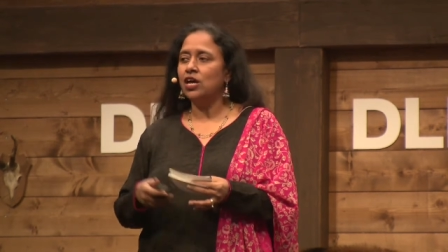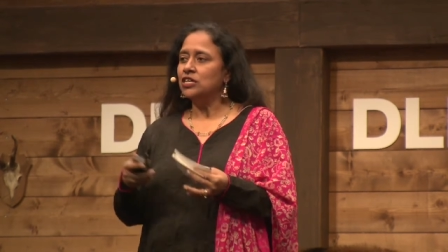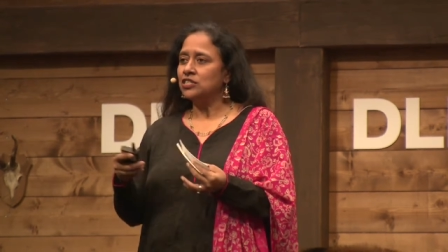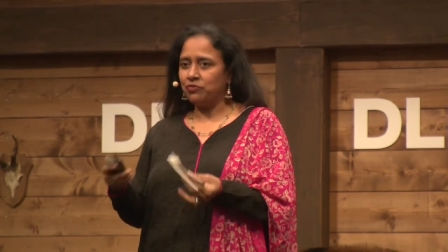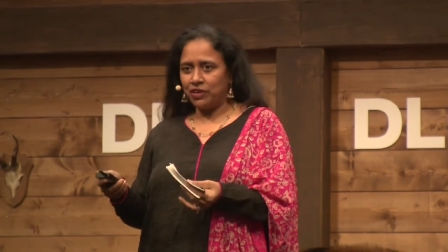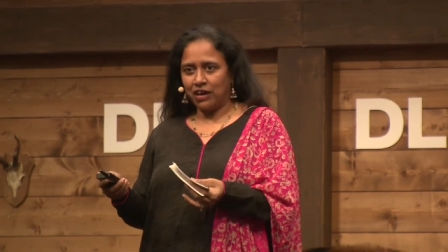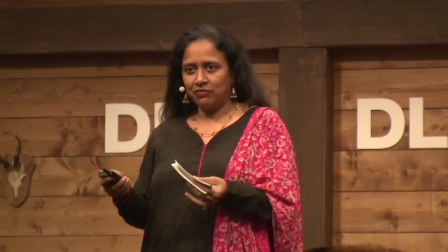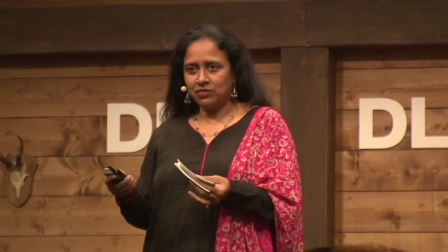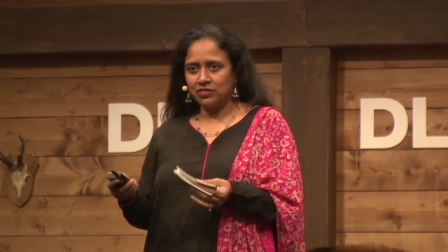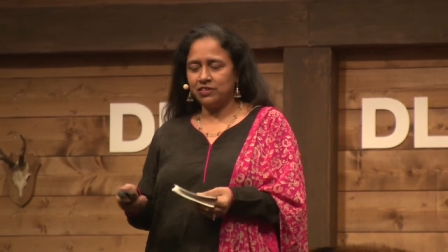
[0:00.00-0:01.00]
So we have
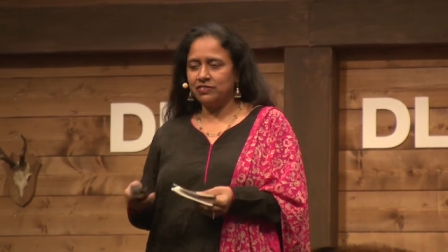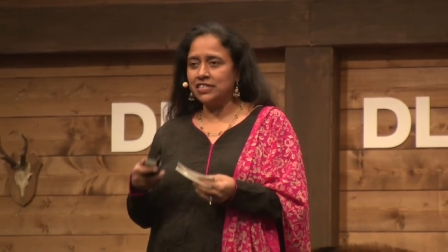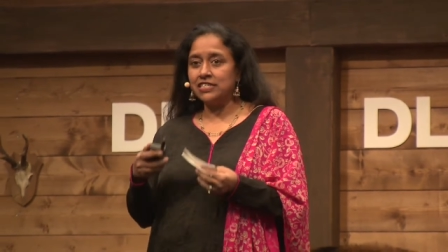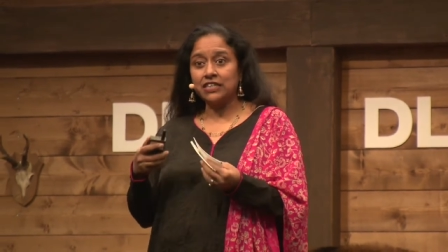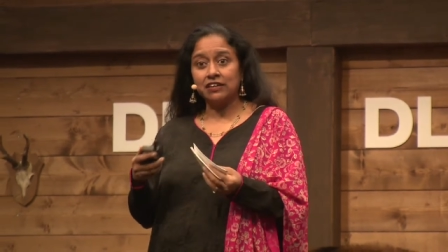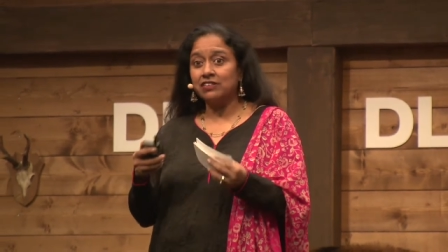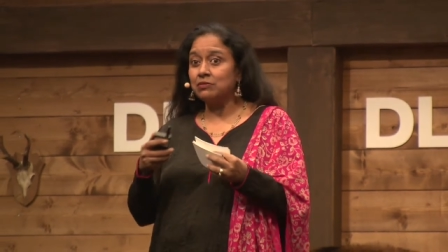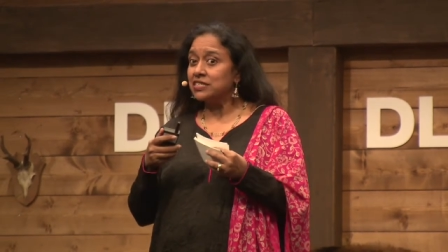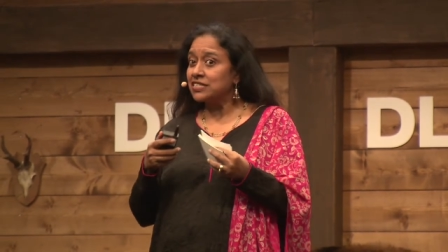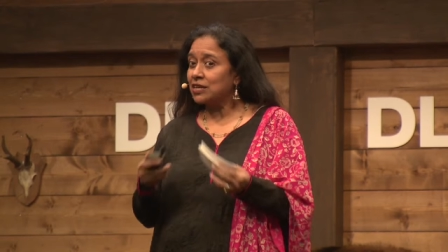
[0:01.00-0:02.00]
those DVDs, give them
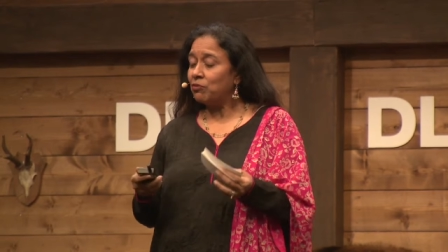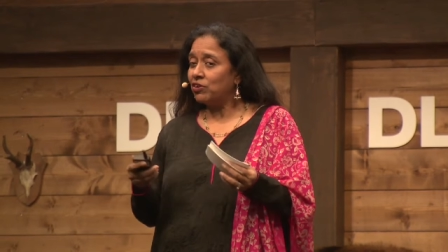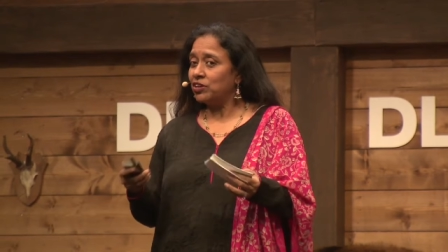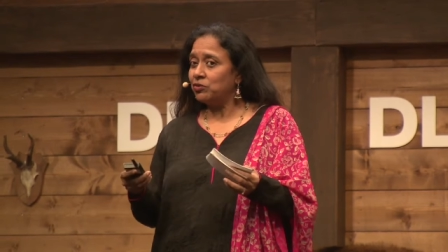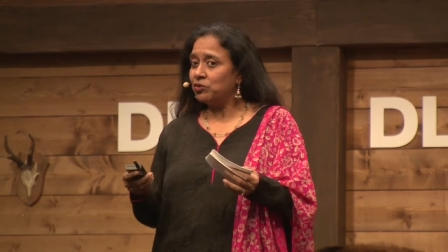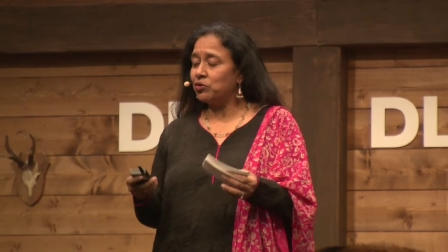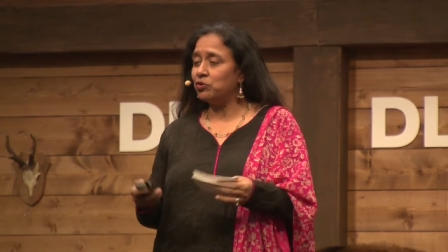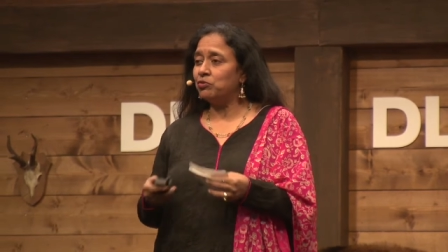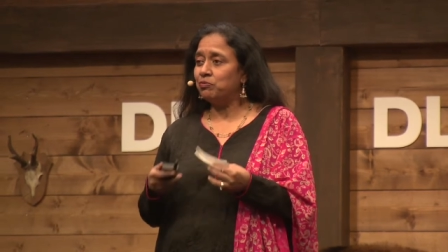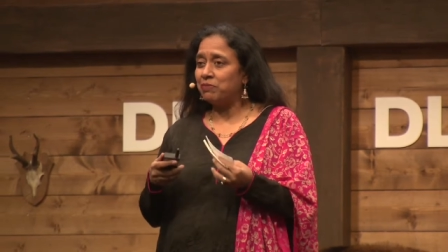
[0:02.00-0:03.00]
to someone you
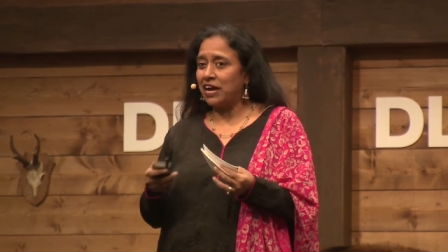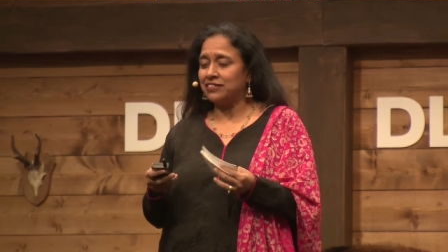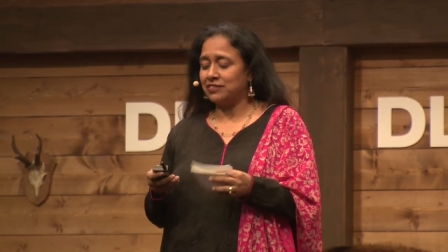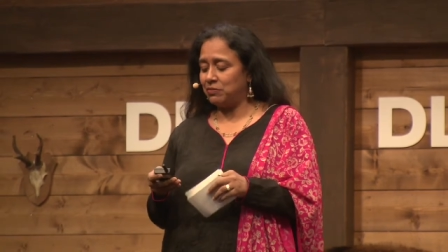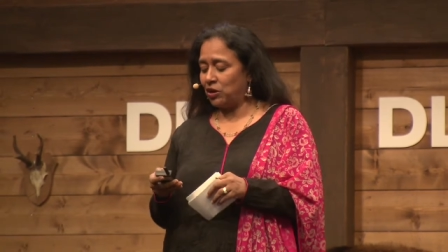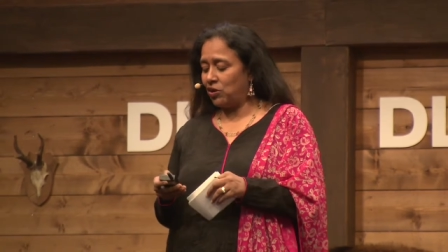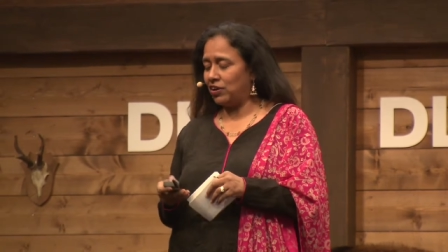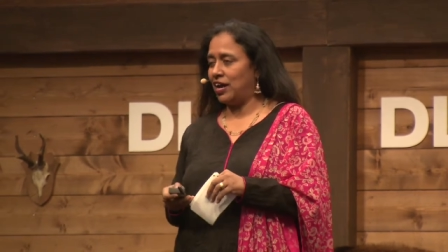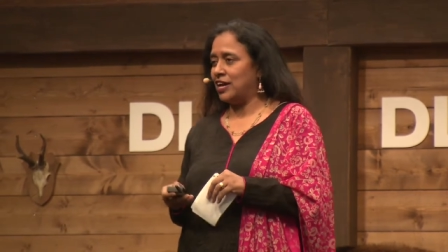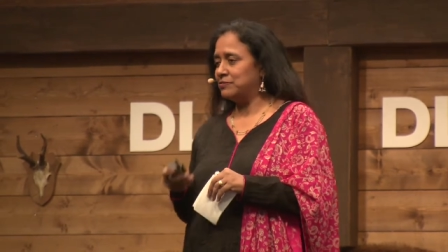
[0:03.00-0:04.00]
know, pass them
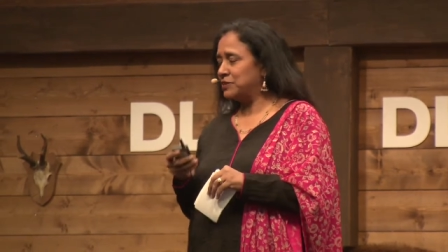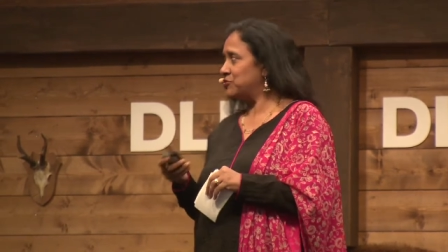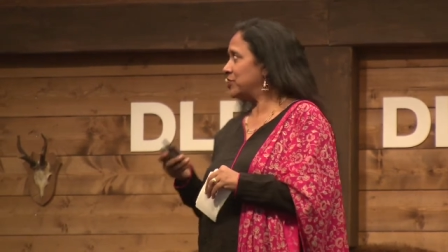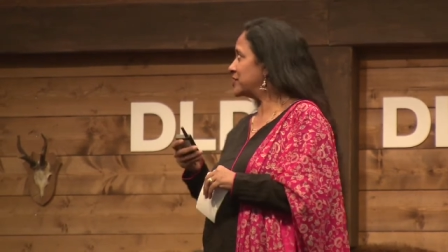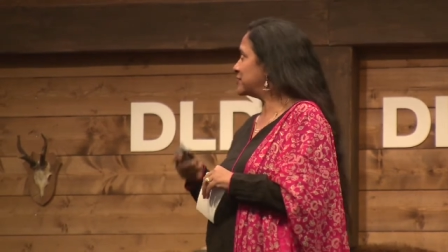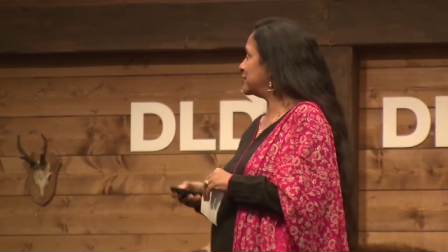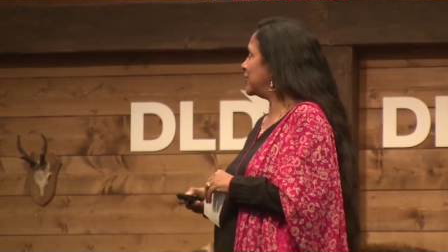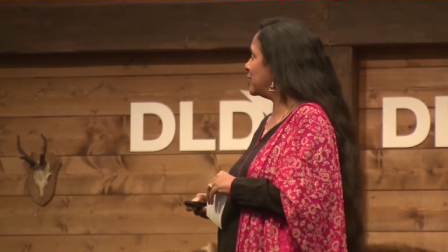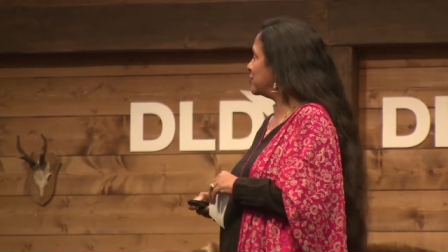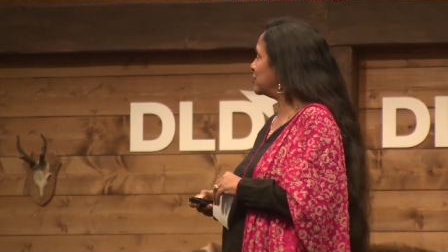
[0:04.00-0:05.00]
along as much as,
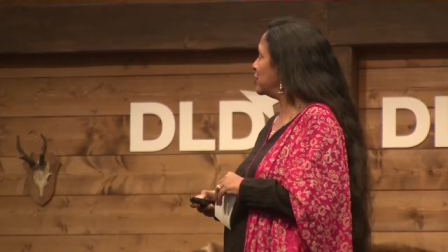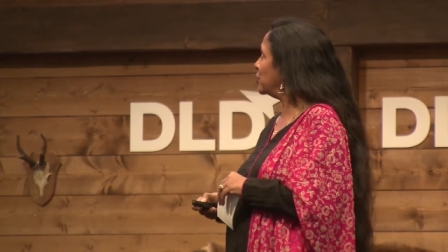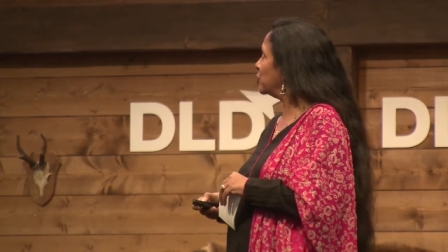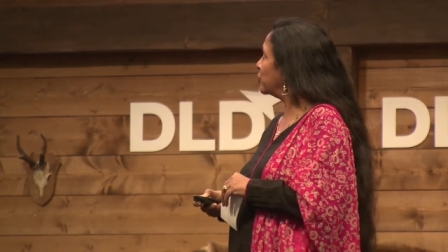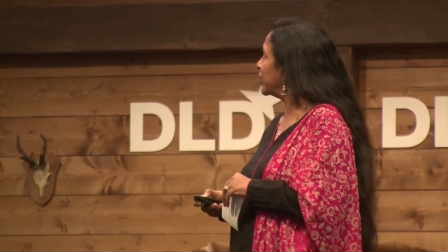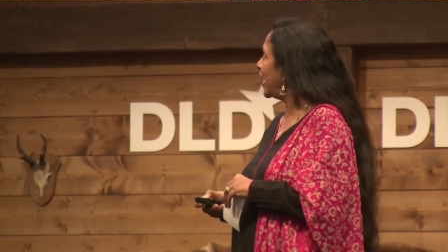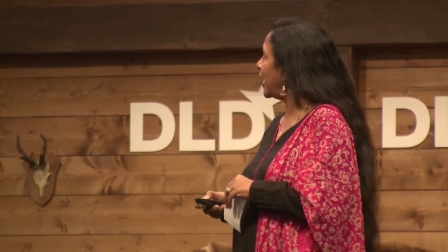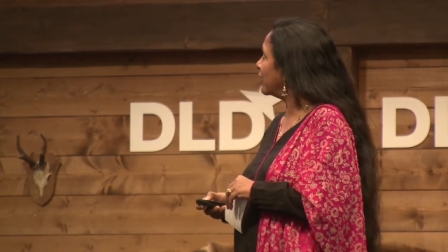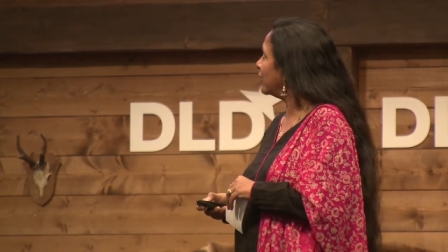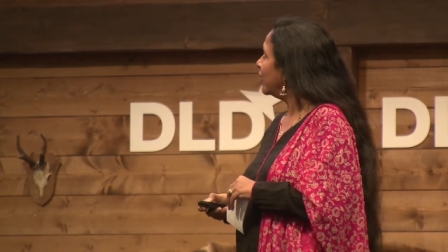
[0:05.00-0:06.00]
as you
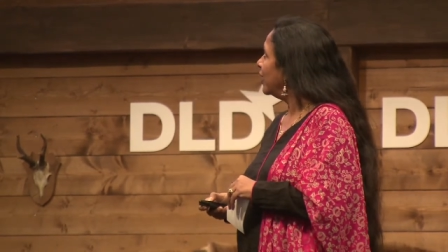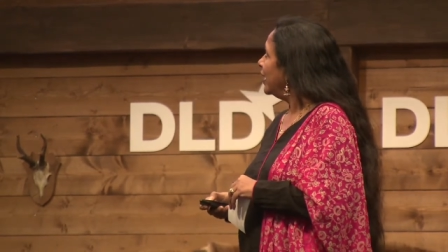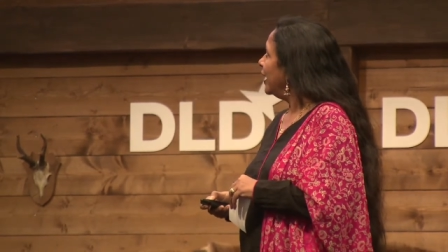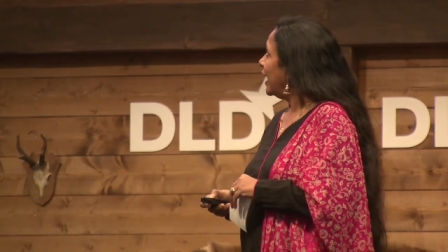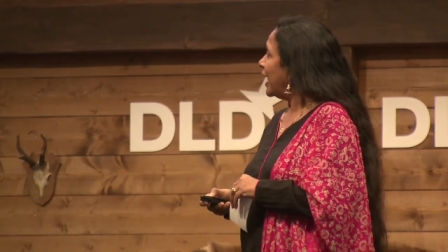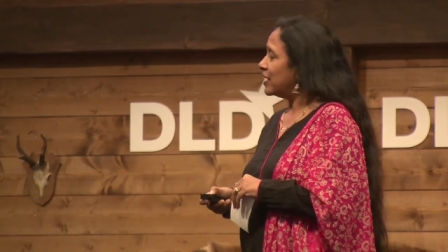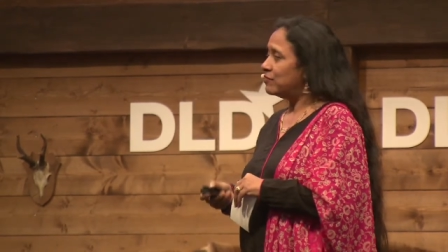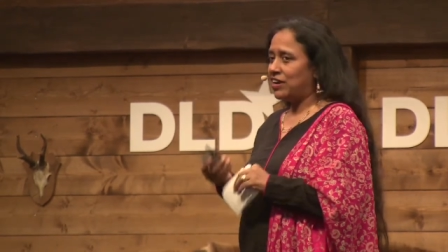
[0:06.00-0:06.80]
can. And we